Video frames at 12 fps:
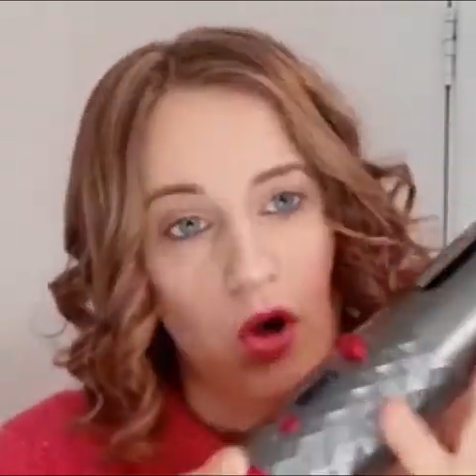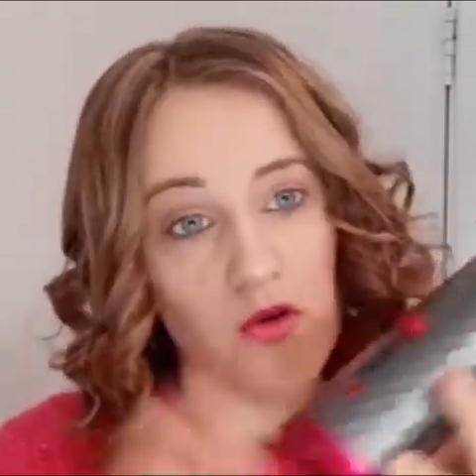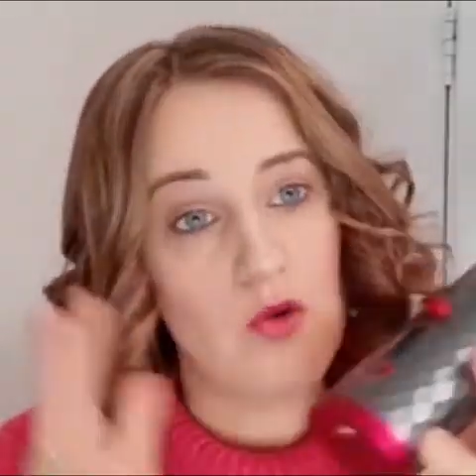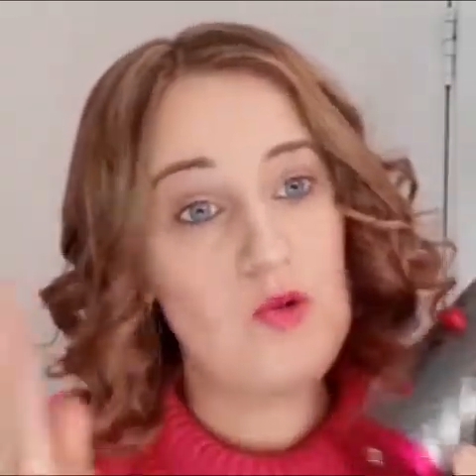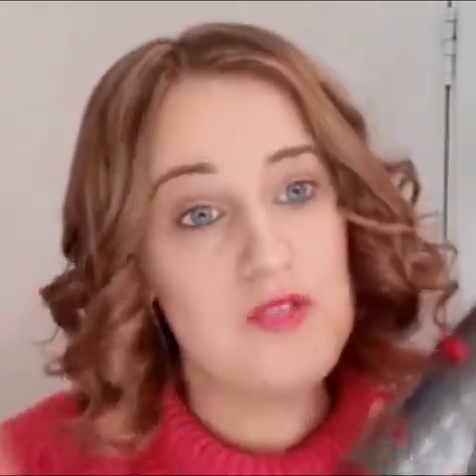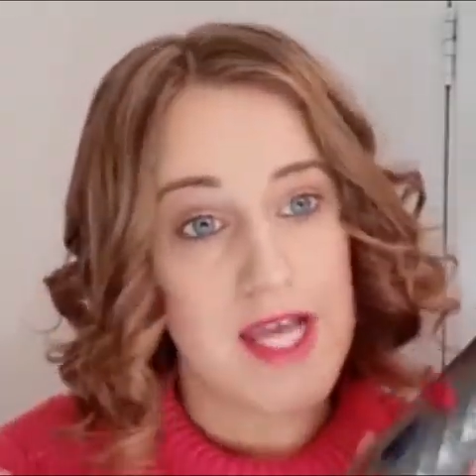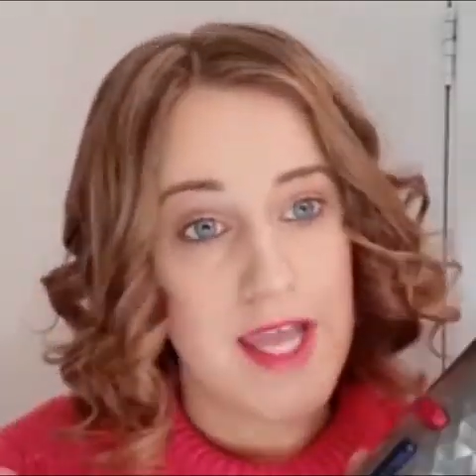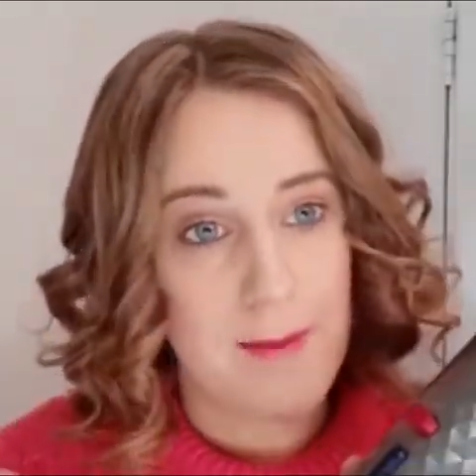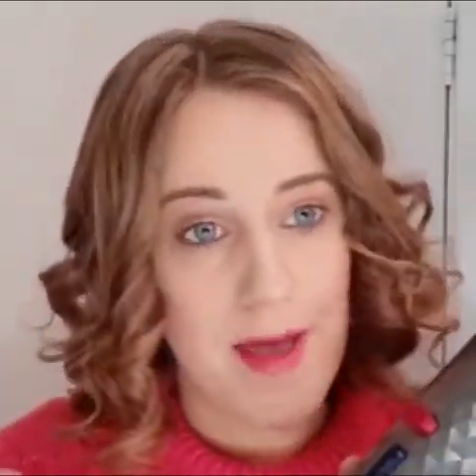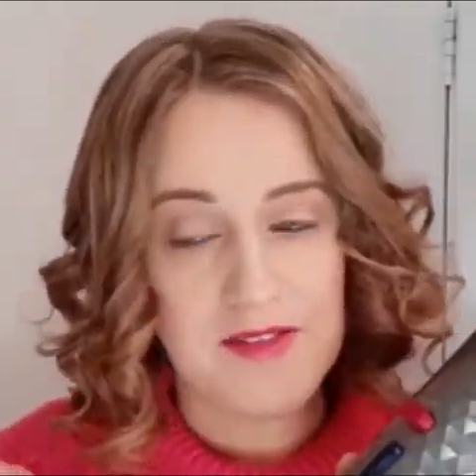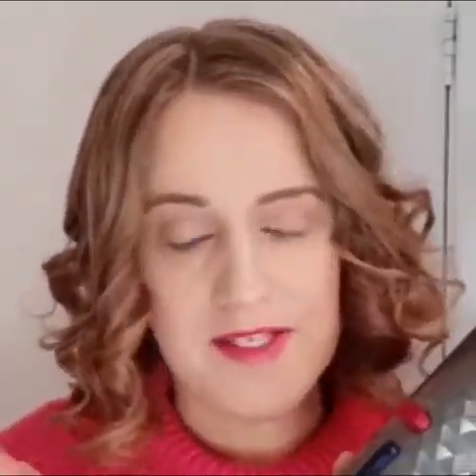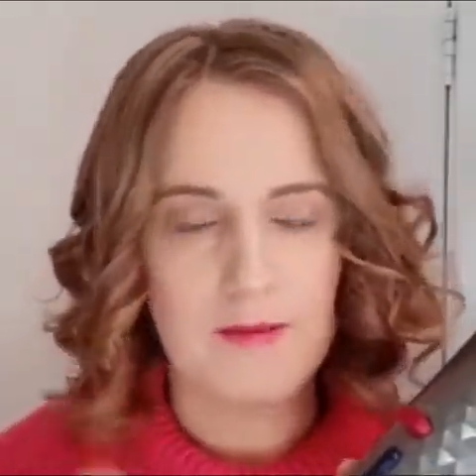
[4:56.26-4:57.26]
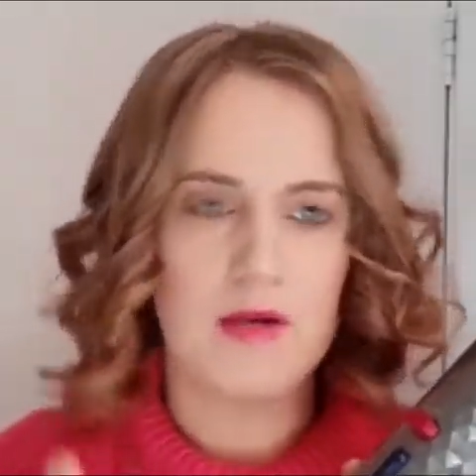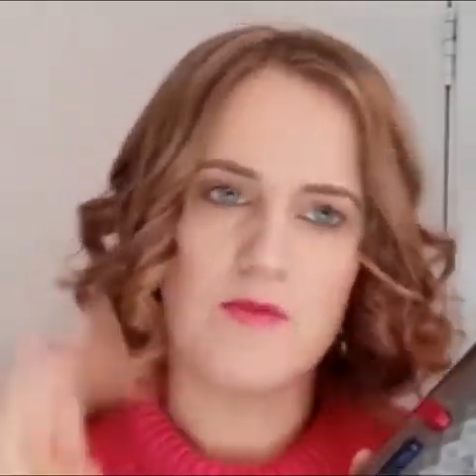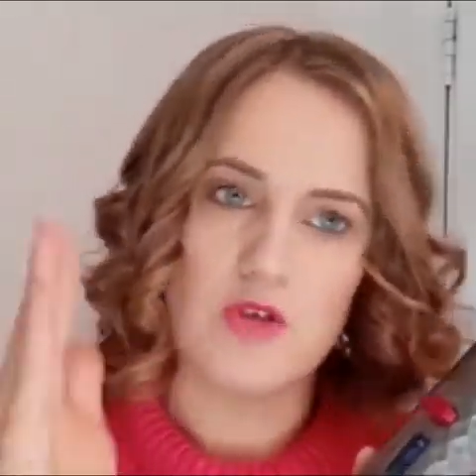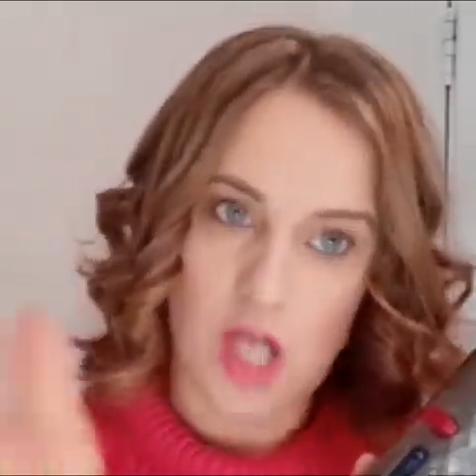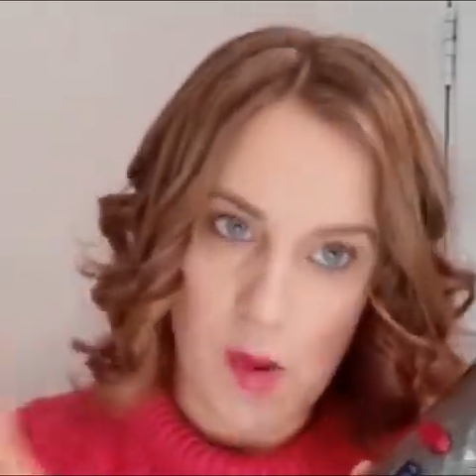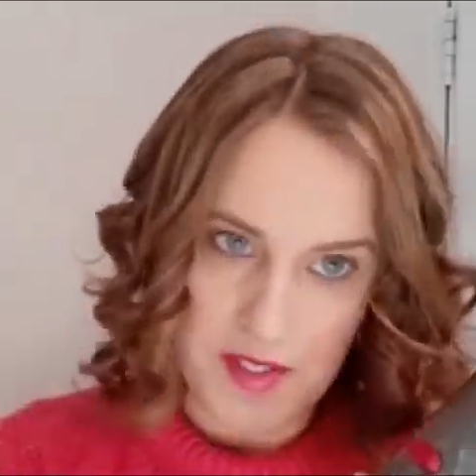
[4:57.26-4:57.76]
on all day about it, but I'm
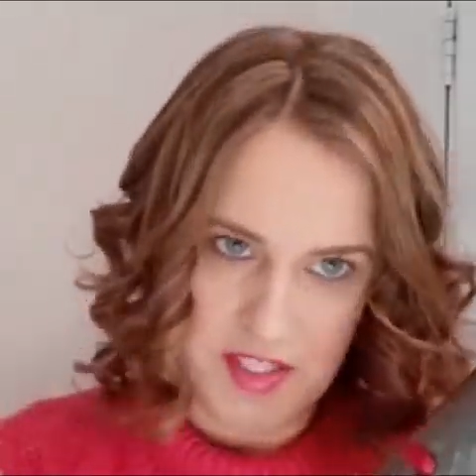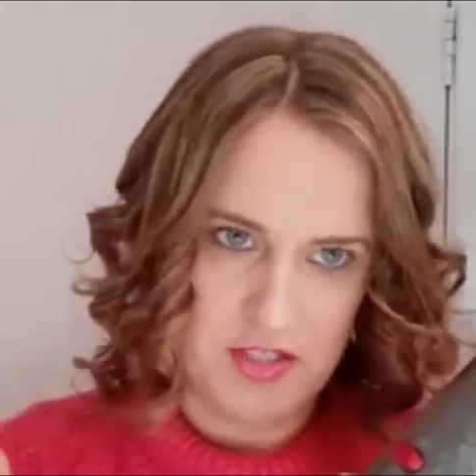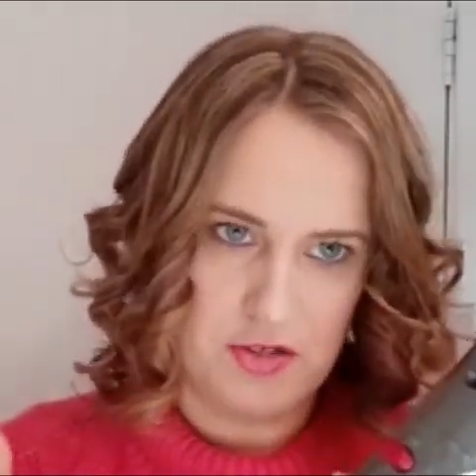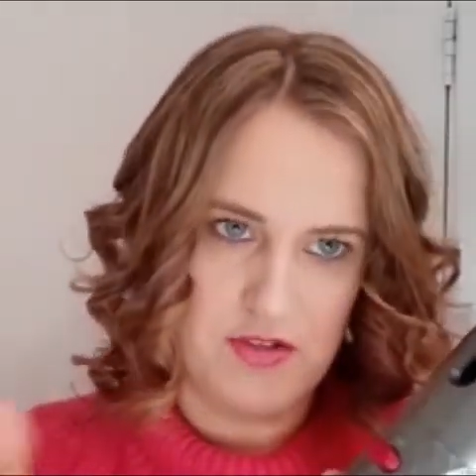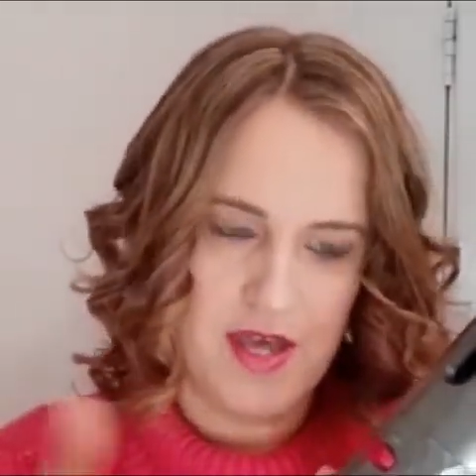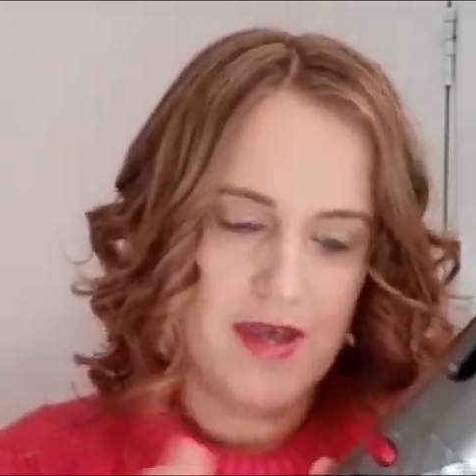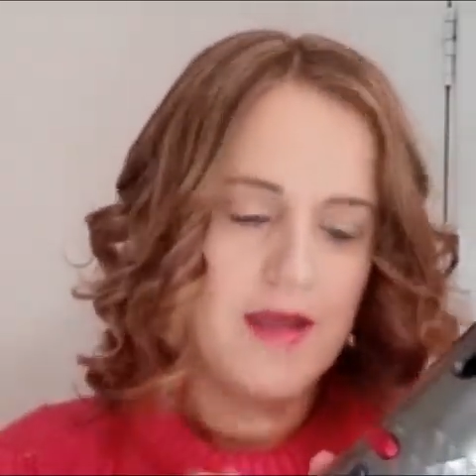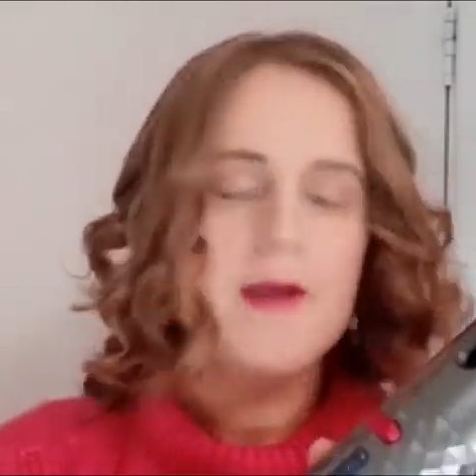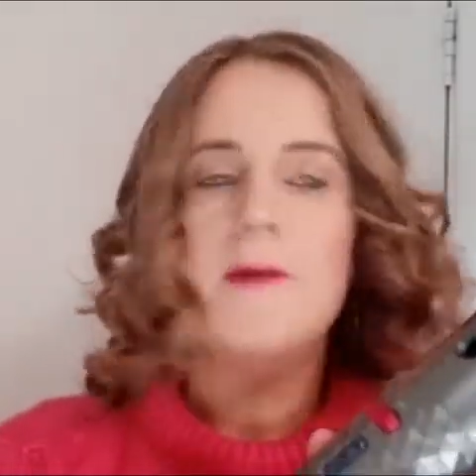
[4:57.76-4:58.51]
not going to do that.